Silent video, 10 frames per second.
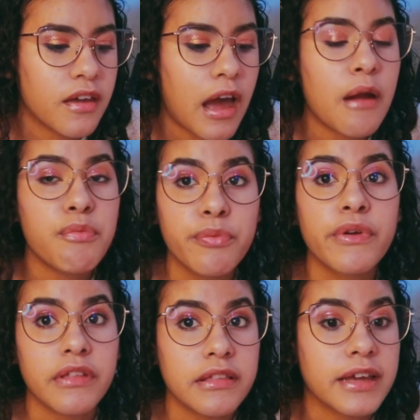I
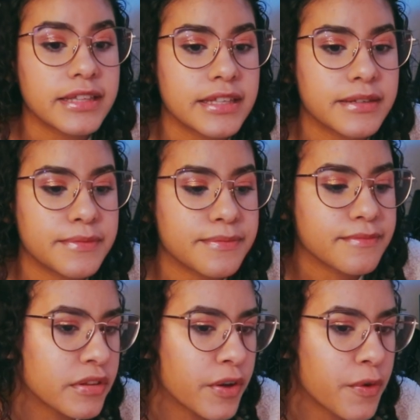really liked it.
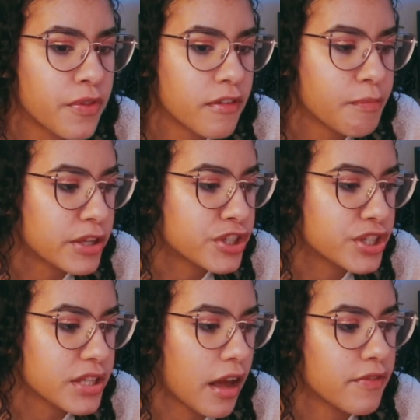Below these
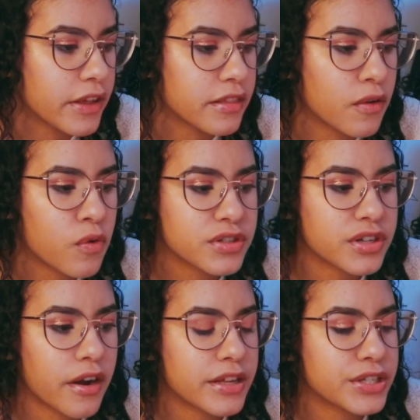pictures I have like the course
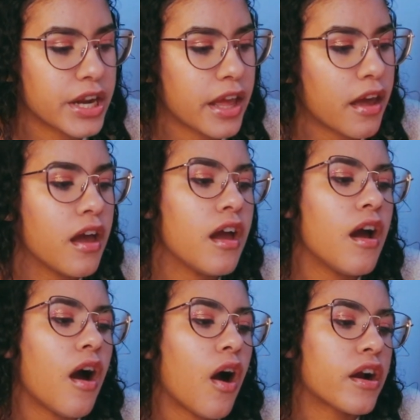directory,
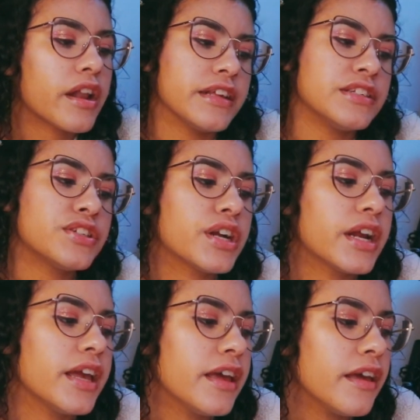art
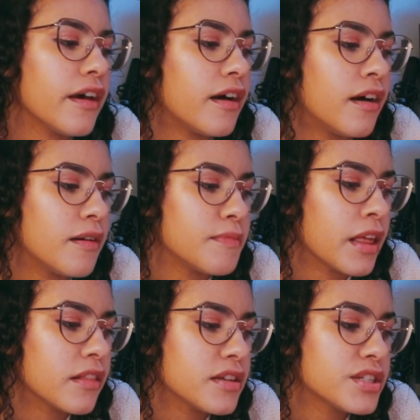history,
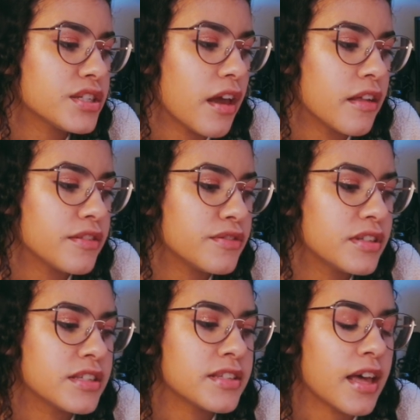English and
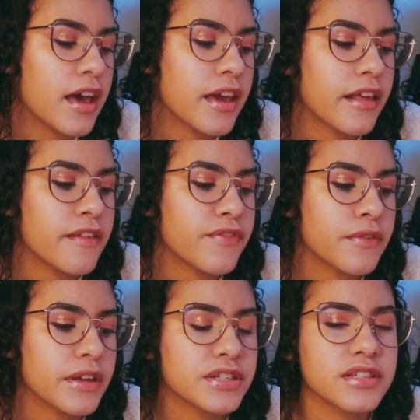2D design, and
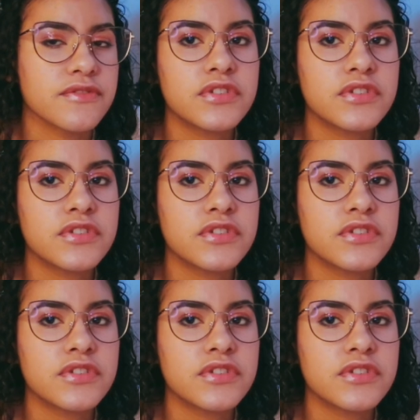foundations of